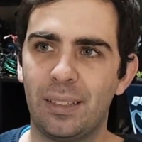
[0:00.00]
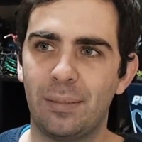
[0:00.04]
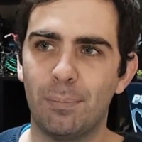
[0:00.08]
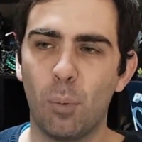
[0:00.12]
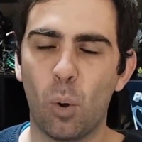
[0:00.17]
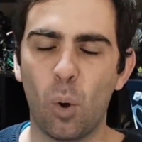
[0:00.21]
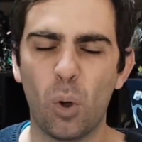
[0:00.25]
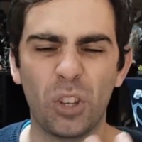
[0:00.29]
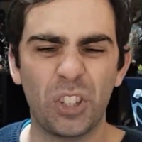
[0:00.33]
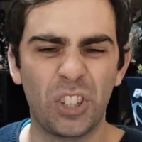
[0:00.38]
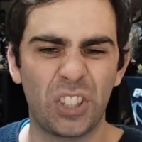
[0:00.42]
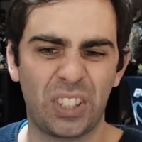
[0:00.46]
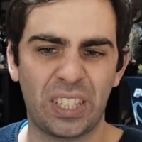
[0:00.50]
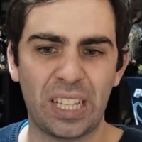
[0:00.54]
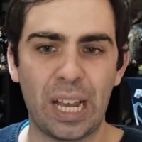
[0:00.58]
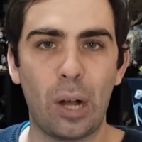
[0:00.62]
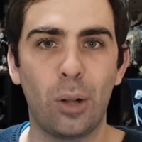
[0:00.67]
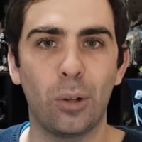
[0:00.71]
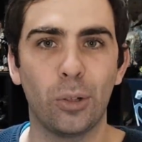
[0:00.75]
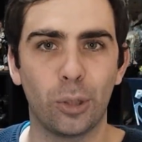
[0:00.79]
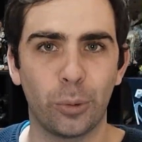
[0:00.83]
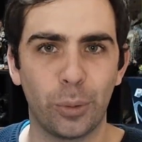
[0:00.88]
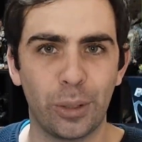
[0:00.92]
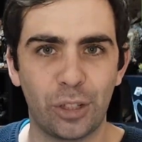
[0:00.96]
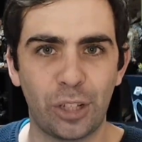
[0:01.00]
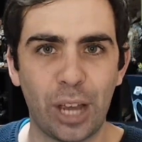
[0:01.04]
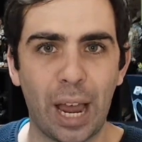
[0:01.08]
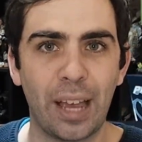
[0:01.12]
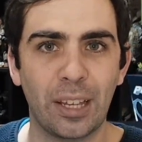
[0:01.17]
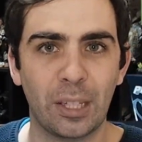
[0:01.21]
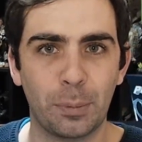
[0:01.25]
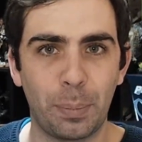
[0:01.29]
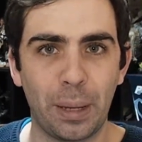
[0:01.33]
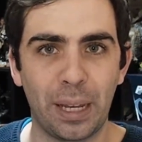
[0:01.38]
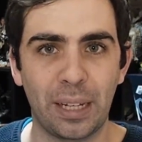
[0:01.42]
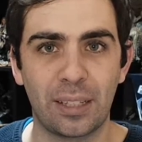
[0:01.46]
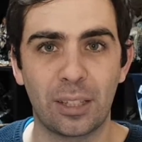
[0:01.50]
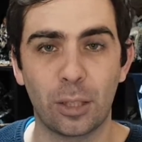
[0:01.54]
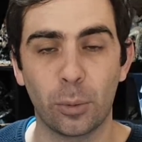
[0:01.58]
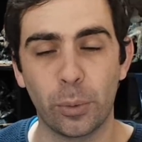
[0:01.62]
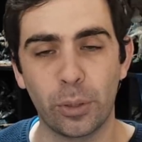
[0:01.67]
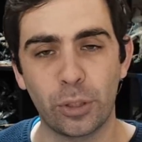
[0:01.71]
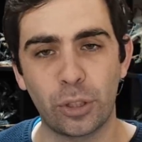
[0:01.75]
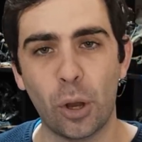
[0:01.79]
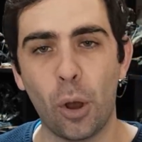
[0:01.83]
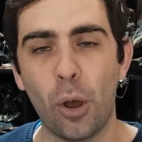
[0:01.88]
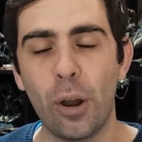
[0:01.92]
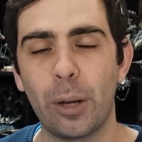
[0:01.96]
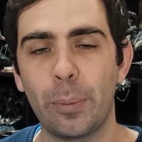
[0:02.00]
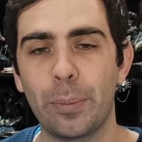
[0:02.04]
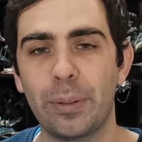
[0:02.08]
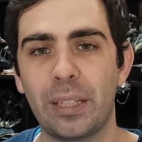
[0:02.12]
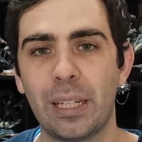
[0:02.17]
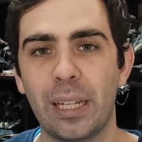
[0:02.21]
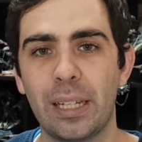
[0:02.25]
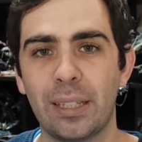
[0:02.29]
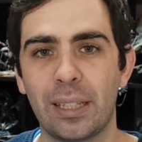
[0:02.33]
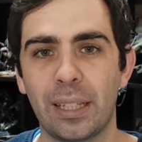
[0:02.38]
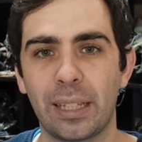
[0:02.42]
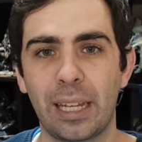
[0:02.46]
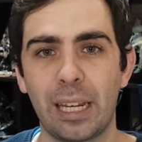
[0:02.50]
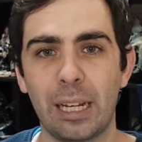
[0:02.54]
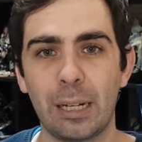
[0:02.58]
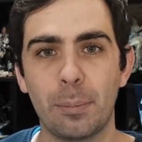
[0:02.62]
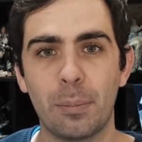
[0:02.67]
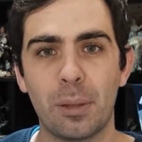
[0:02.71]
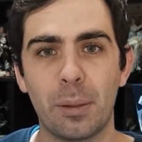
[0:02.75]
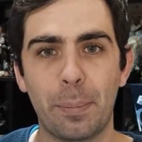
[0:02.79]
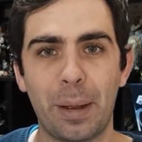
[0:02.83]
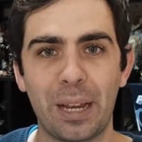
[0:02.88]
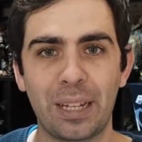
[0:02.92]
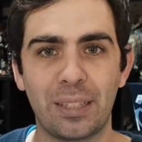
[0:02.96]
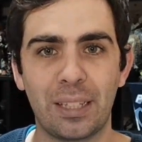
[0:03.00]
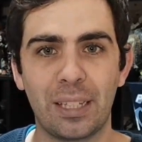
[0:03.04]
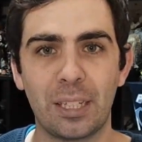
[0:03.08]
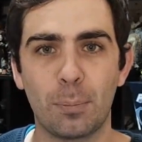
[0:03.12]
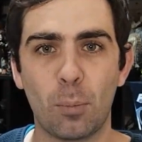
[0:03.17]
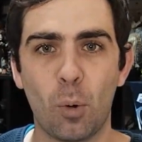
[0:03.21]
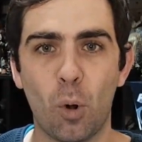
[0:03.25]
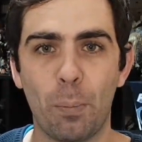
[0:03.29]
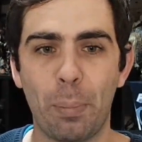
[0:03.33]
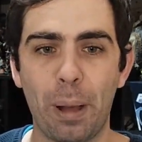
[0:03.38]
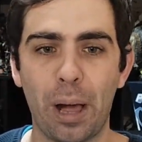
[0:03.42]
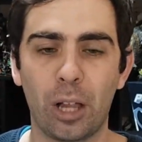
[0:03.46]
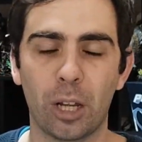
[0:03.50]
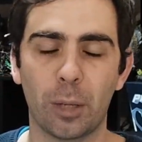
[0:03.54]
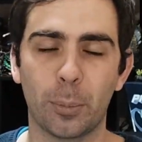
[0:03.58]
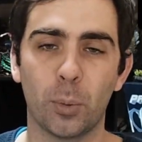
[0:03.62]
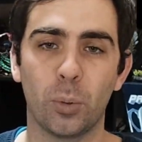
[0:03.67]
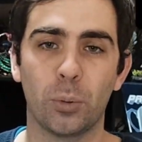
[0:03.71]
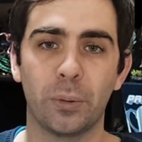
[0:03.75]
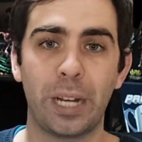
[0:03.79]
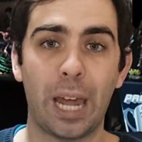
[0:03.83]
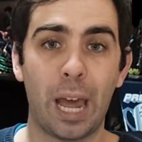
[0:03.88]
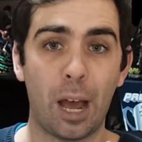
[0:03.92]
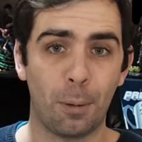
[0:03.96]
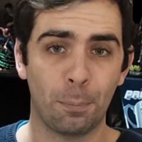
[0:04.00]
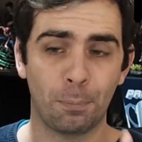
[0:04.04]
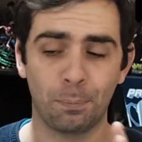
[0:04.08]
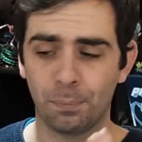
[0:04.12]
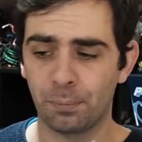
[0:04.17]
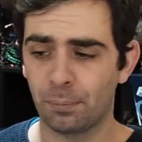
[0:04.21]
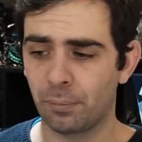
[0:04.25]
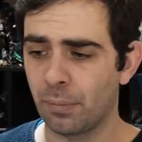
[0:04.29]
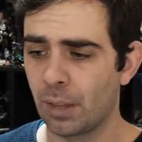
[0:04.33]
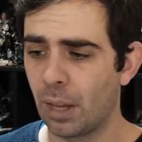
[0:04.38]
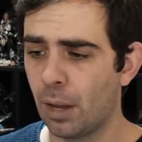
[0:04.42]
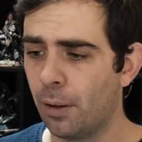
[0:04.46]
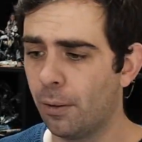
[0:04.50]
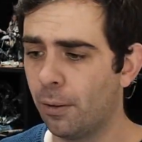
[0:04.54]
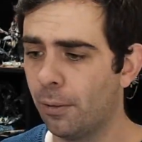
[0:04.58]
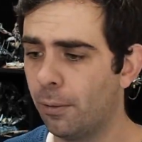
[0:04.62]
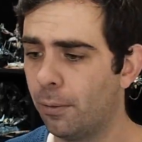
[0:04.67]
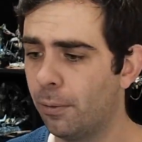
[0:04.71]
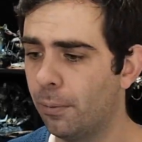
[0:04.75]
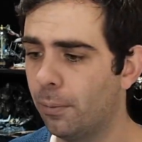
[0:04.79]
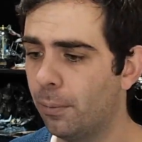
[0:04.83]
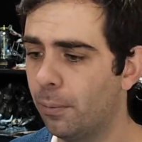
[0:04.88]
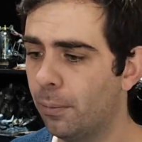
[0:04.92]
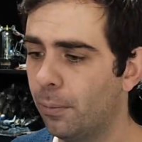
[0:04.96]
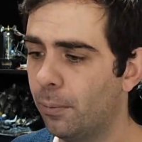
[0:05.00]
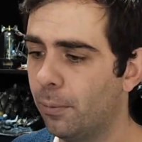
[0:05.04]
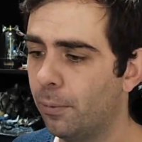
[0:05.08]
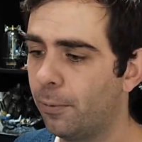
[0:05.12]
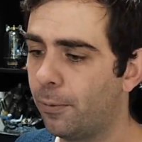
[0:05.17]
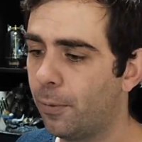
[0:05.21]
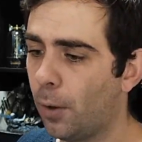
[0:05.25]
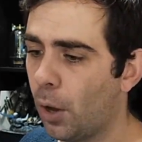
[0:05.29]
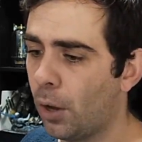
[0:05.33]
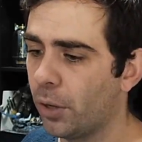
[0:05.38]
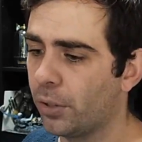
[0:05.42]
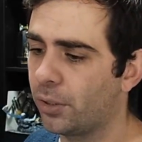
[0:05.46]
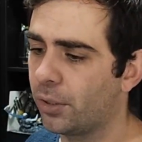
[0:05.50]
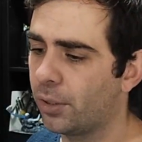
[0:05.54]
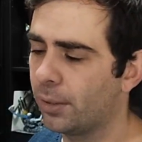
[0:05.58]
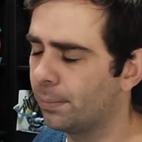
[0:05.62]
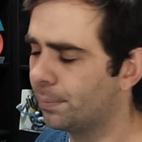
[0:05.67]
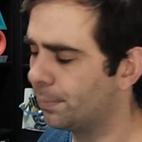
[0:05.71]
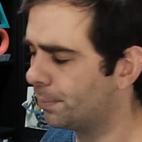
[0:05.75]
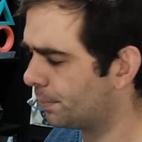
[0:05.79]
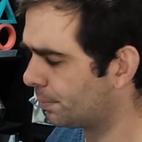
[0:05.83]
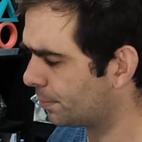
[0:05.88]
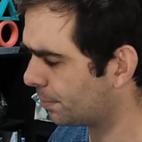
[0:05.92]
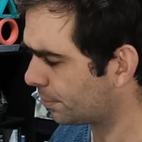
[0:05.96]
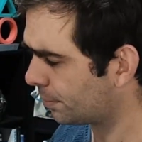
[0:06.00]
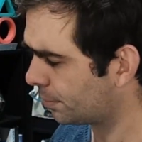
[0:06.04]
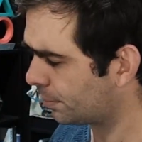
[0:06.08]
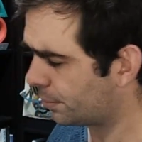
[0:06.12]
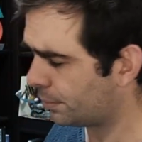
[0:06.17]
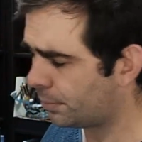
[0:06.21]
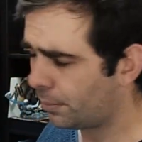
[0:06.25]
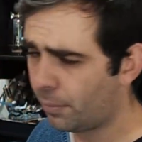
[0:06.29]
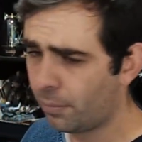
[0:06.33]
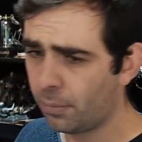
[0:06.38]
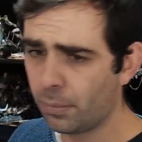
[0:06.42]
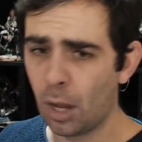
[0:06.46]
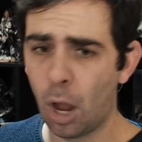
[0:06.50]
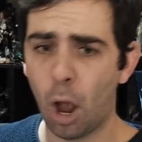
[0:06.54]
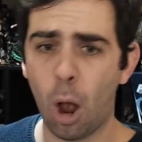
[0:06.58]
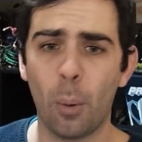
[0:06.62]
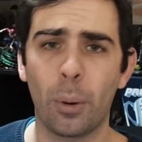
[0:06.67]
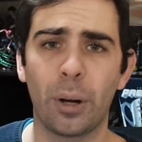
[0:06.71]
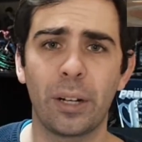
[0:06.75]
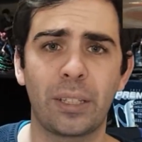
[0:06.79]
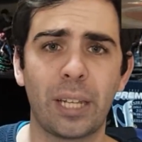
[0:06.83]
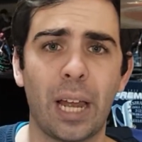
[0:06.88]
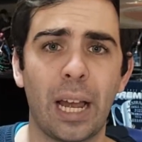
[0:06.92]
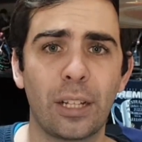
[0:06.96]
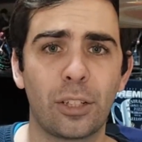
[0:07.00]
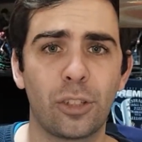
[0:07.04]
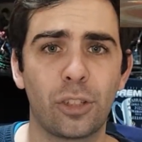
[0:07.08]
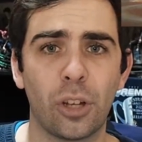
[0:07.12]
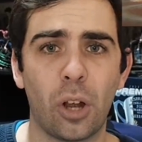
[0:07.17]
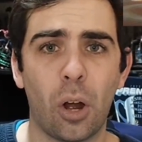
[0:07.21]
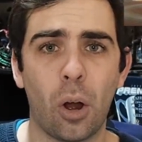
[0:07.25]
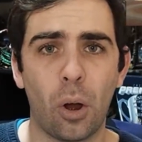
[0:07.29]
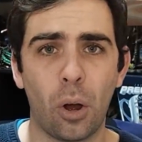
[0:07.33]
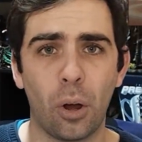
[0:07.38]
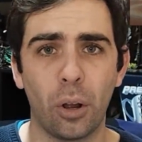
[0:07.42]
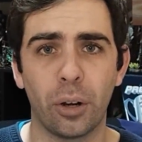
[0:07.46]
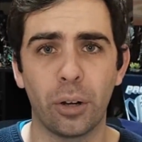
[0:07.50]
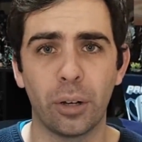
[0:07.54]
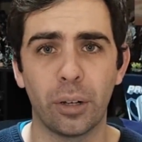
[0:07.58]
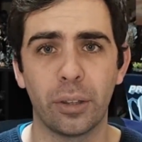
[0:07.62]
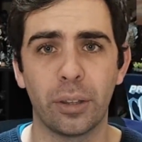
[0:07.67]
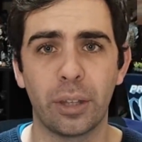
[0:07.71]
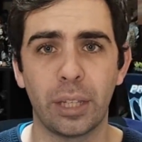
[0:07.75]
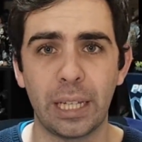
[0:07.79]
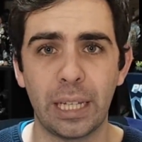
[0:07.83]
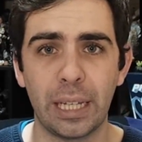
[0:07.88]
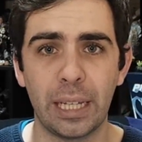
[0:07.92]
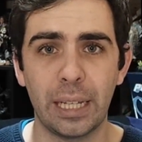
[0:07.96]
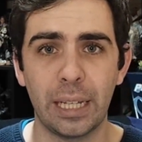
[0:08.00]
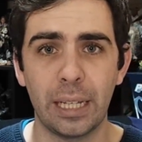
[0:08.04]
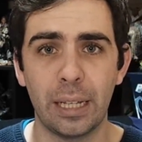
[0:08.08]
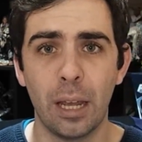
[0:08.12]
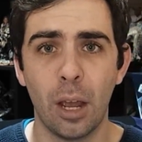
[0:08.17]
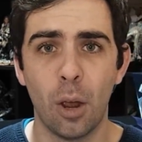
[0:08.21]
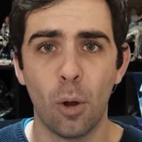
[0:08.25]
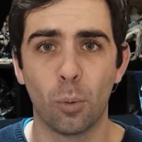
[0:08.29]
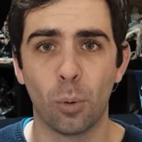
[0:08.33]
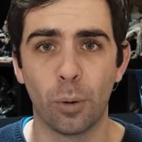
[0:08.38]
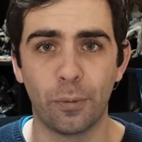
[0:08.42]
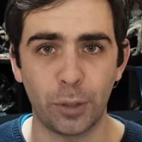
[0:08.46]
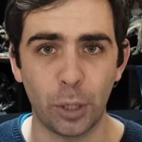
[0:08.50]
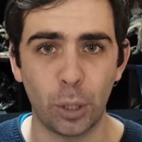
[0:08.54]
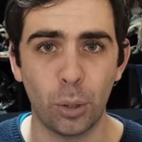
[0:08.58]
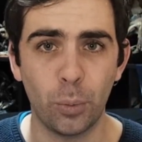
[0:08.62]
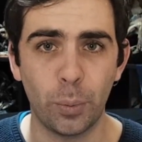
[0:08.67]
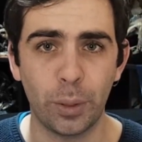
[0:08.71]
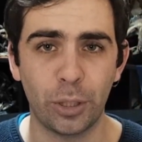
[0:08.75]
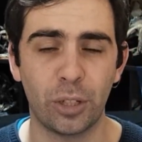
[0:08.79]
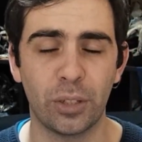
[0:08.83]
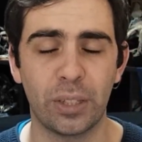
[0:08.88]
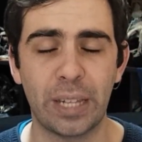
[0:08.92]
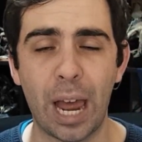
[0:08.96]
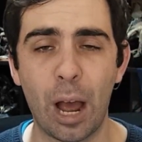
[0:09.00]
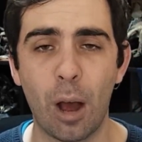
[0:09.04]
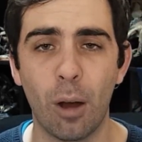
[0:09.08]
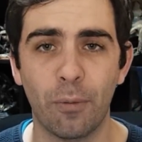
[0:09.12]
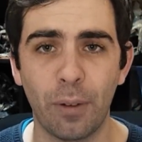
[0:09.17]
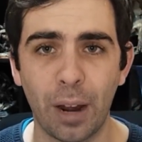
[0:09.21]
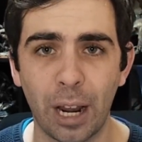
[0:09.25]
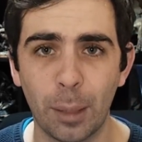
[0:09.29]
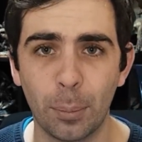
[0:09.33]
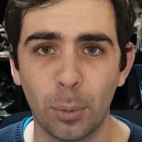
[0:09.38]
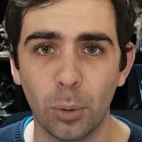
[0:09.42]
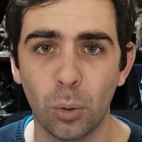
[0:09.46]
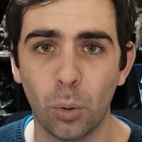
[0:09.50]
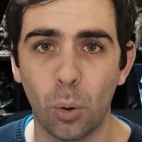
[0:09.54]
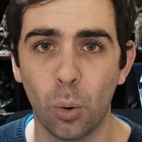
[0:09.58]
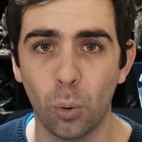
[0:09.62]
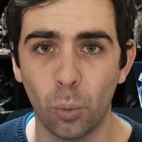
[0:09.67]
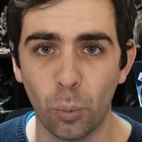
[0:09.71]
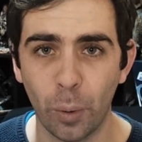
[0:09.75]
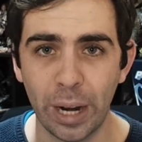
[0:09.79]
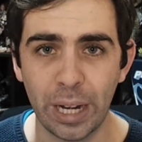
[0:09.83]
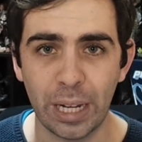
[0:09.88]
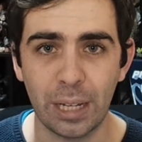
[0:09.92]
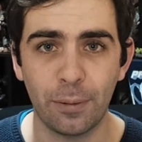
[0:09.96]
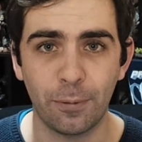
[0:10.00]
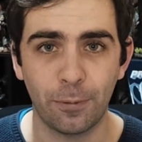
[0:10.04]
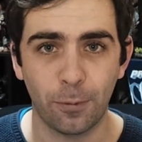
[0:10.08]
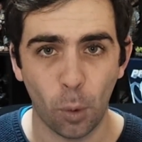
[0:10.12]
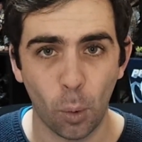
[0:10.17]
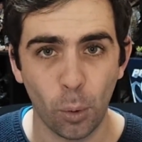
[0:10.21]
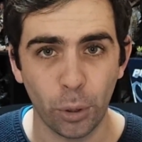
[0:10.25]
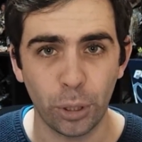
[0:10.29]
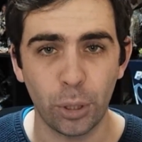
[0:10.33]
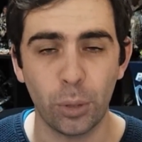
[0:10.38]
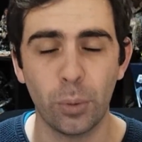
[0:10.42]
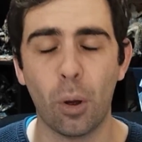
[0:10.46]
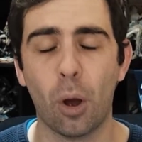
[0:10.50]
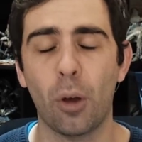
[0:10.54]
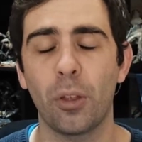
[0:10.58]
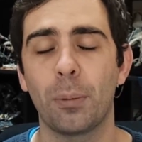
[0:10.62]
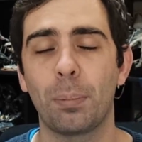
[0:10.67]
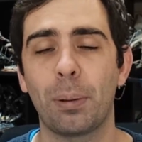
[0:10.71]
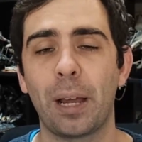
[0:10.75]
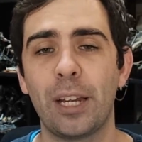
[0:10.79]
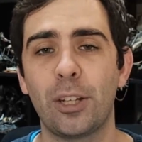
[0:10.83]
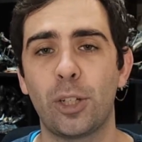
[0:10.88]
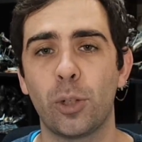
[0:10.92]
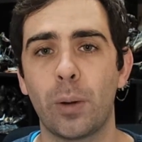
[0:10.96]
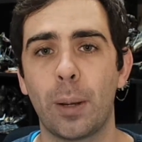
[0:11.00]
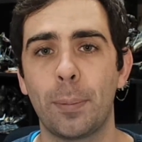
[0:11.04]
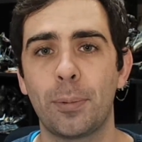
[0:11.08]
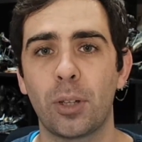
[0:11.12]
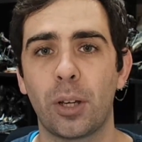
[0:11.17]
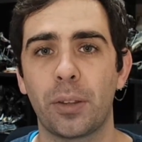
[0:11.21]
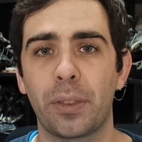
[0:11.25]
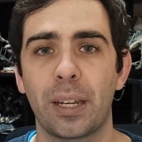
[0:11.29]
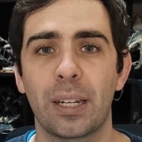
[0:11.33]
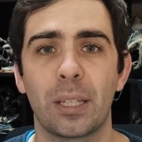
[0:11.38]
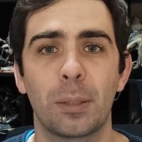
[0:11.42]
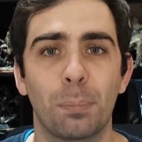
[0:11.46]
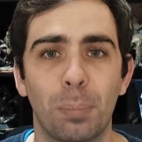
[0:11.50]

more Zelda-ish aspects that are returning with Tears of the Kingdom that makes this more palatable. Now, first, I want to touch on the review, which is now available already for you on the Player 2 website. That